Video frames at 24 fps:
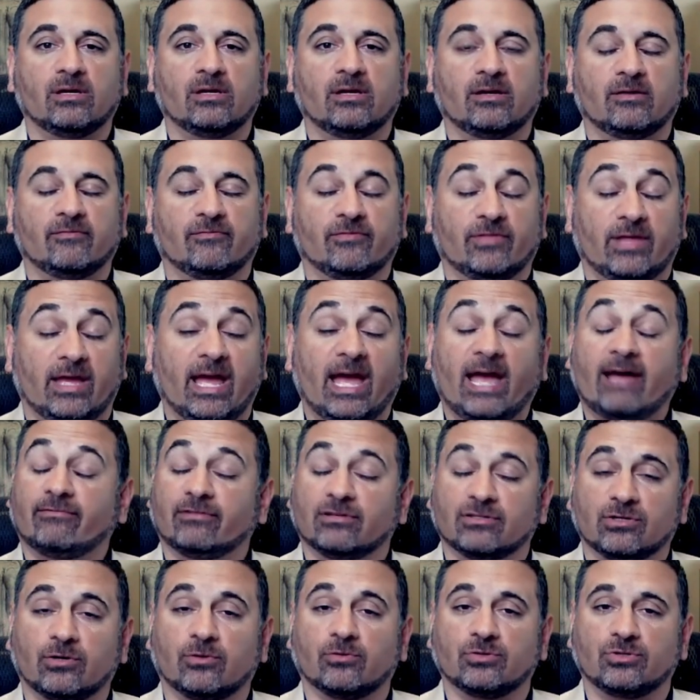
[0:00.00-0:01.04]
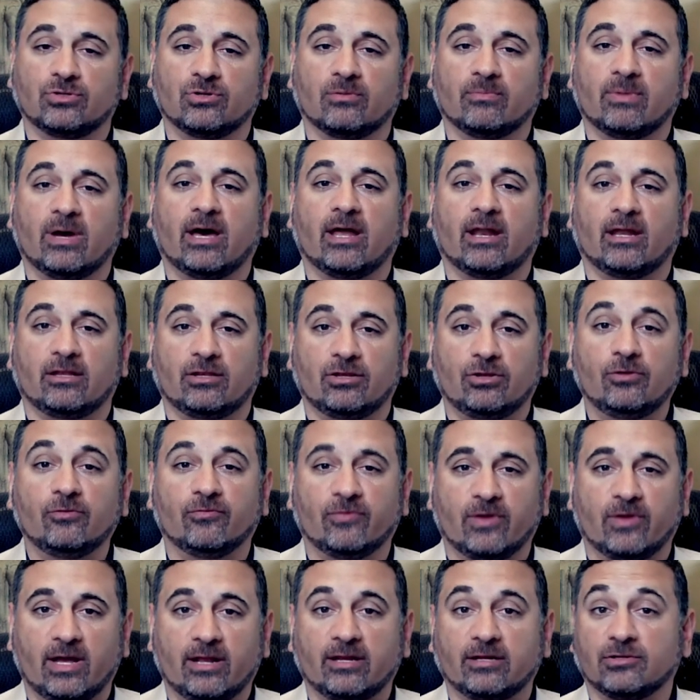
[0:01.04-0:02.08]
if they haven't told you about it and you
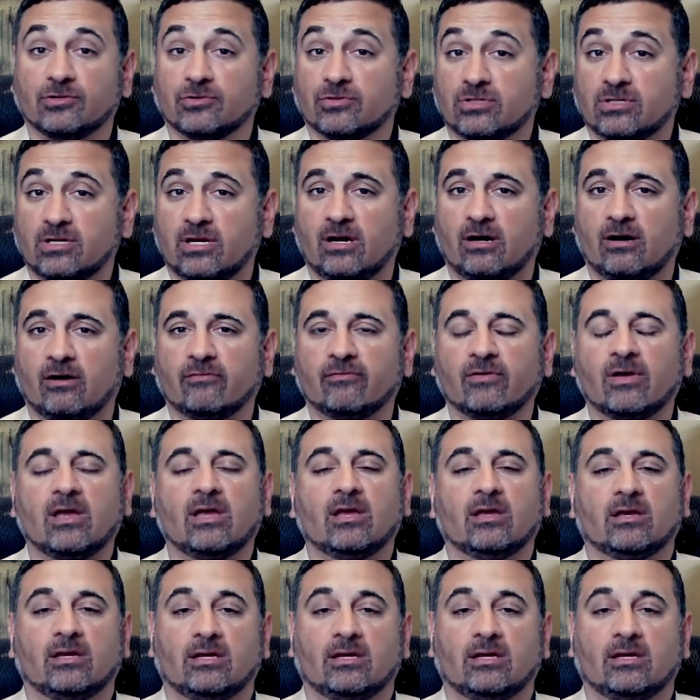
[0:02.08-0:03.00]
found it yourself,